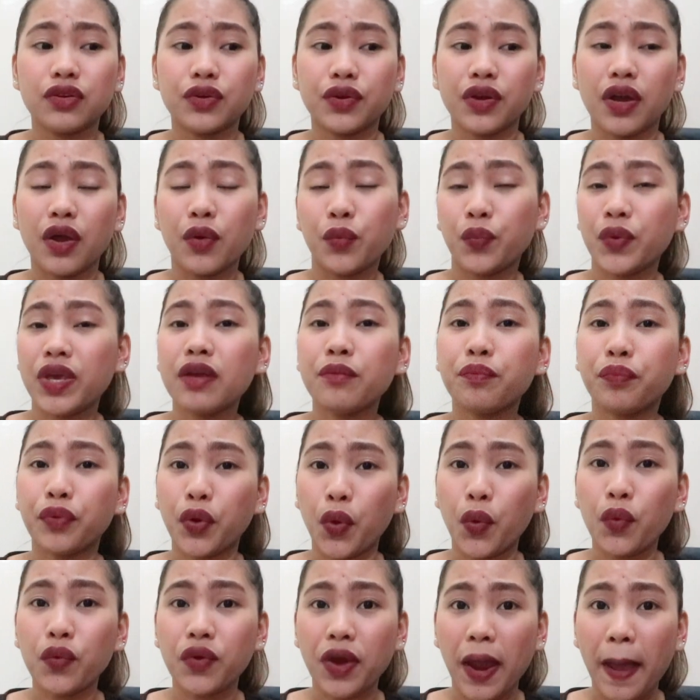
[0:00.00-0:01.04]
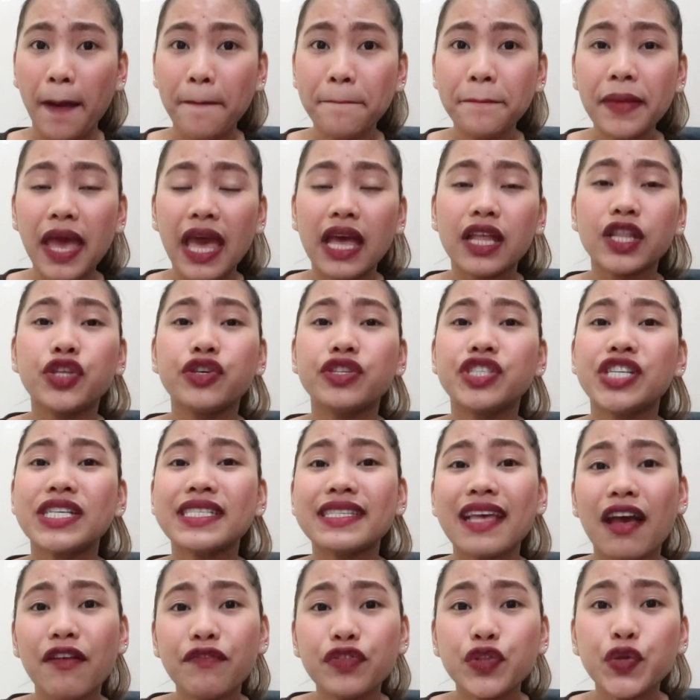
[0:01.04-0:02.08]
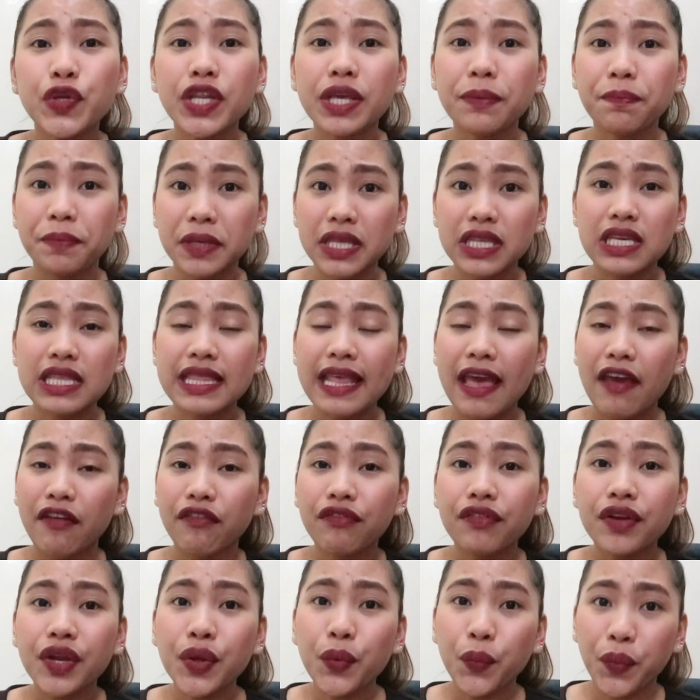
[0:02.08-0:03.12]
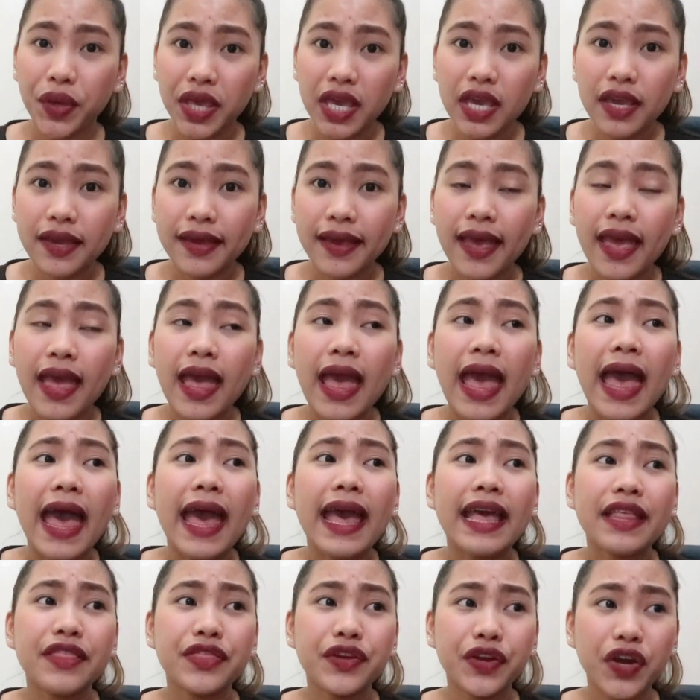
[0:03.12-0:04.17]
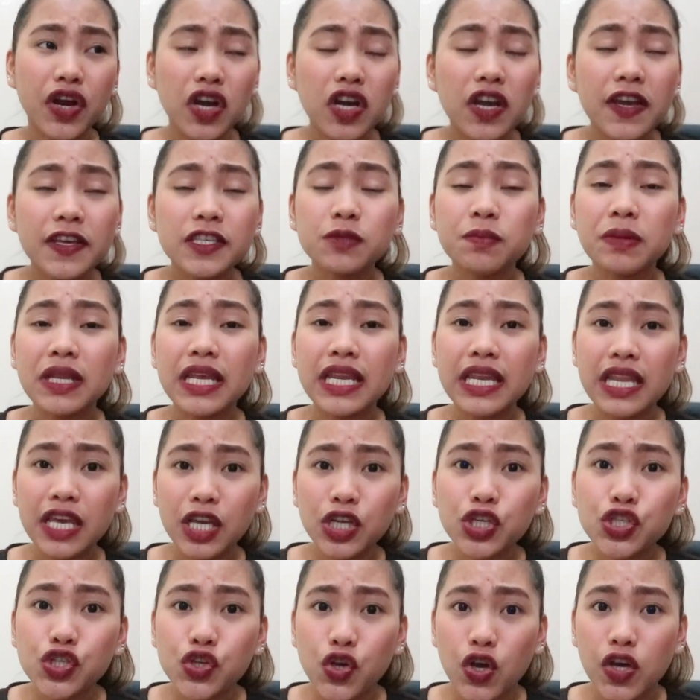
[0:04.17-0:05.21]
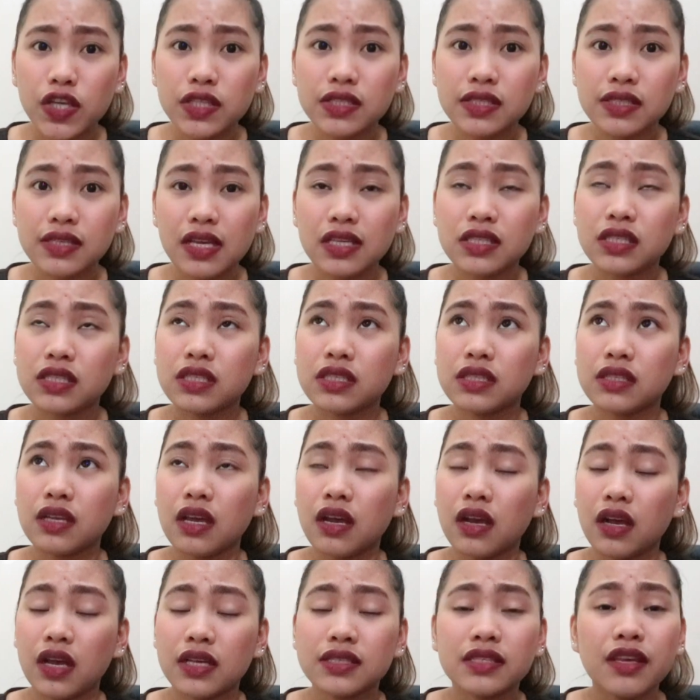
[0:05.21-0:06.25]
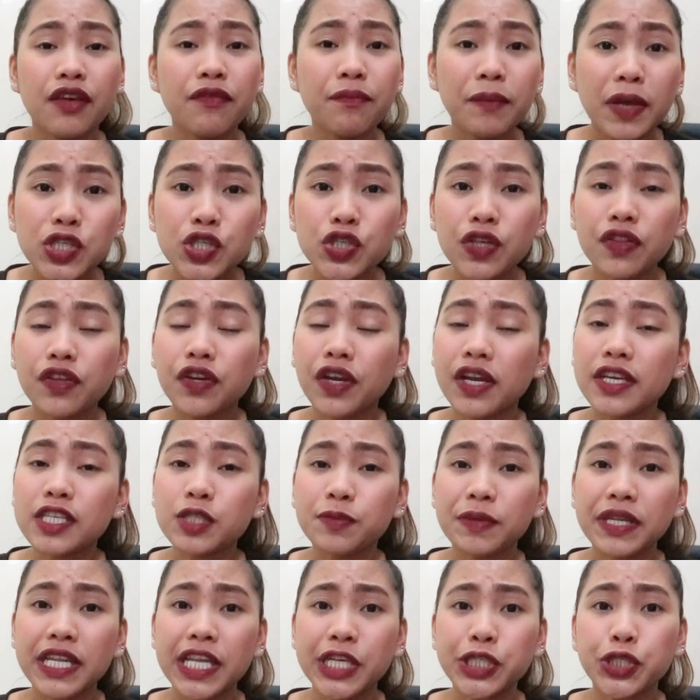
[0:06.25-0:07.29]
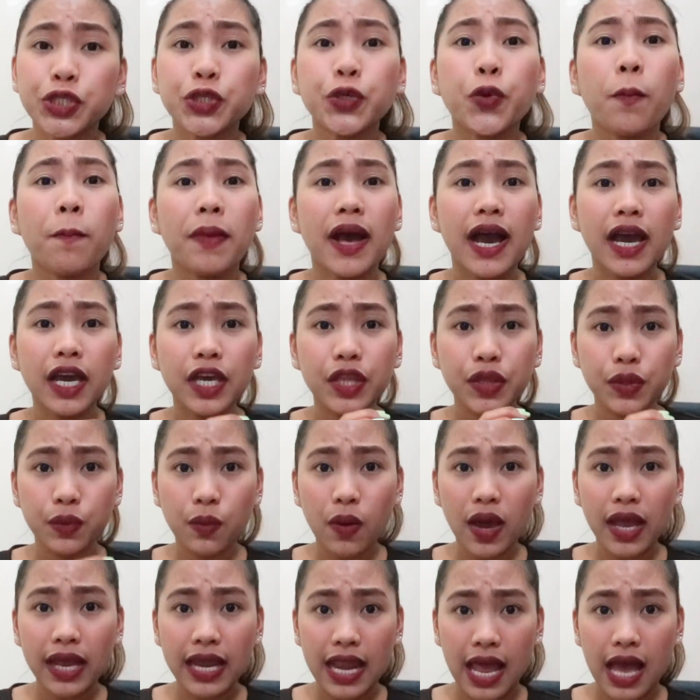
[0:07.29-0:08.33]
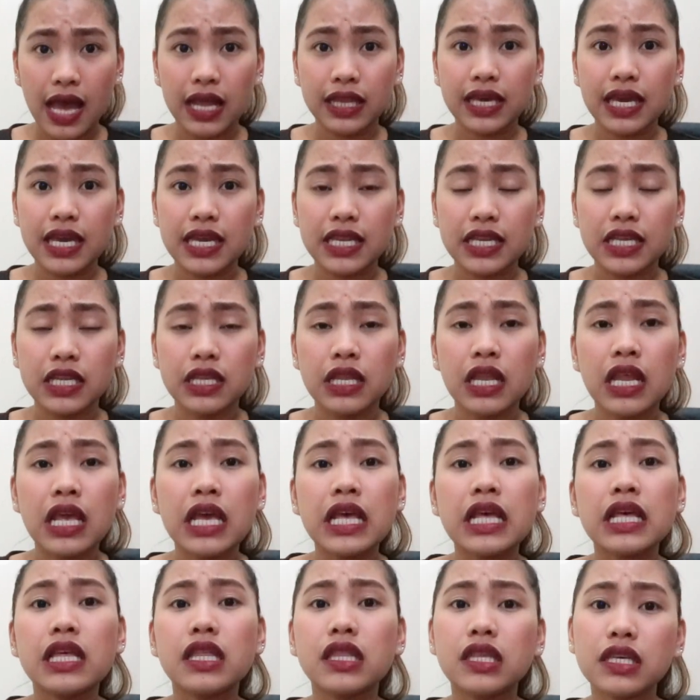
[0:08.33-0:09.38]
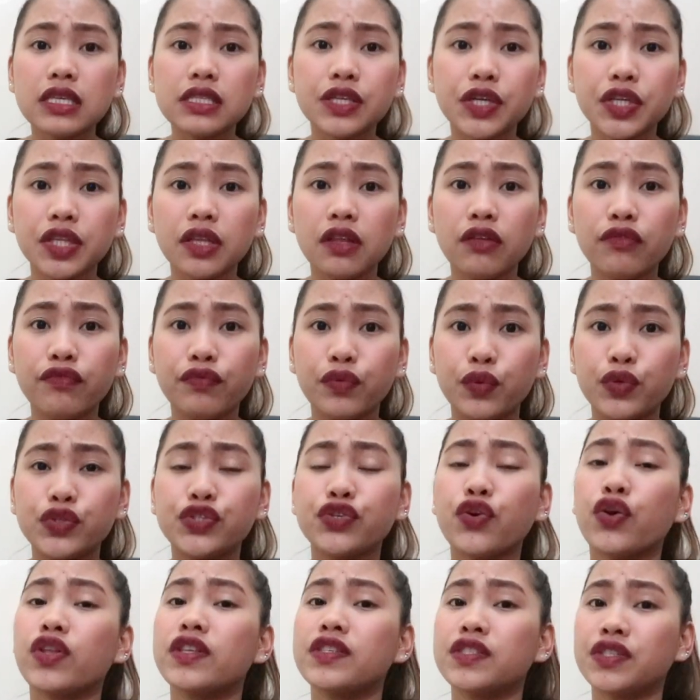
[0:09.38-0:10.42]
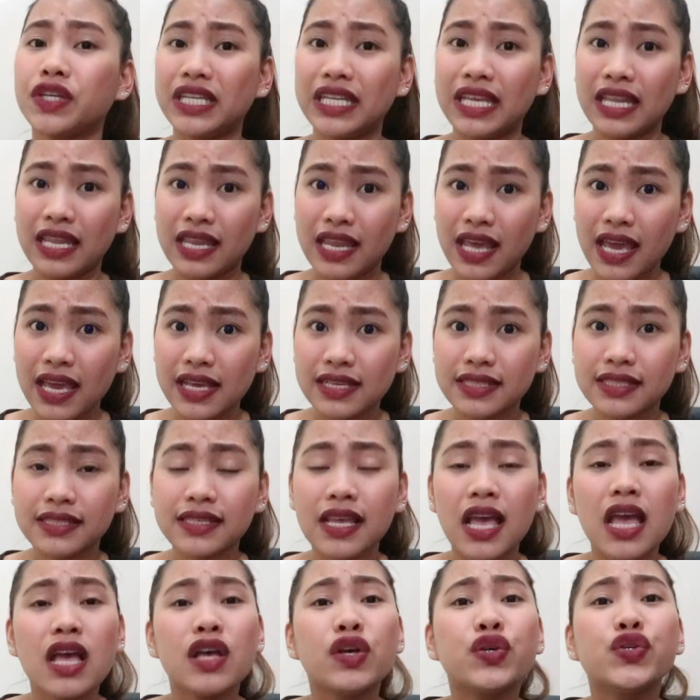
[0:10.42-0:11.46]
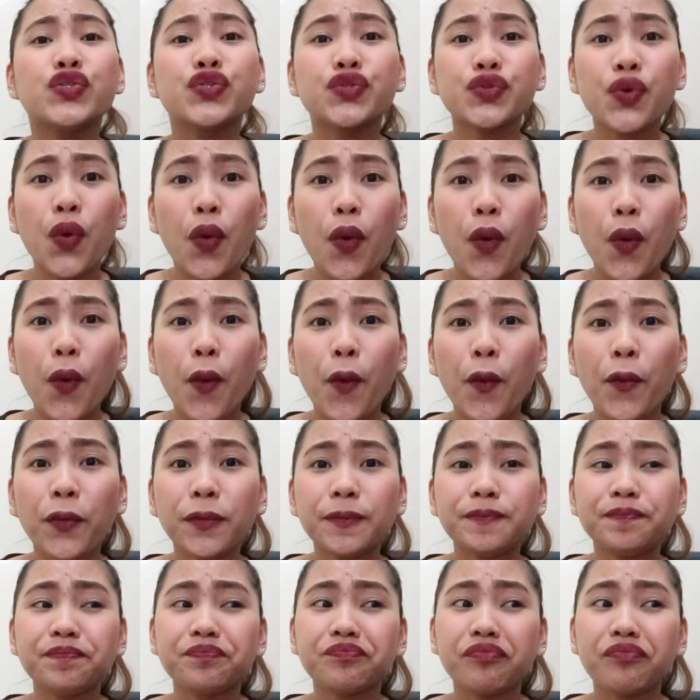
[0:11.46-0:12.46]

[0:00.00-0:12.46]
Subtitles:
or a week program and you just have to repeat it every week. And there are explanations, as I've mentioned, there are explanations kung bakit niyo kailangan kainin this certain foods on certain days. So,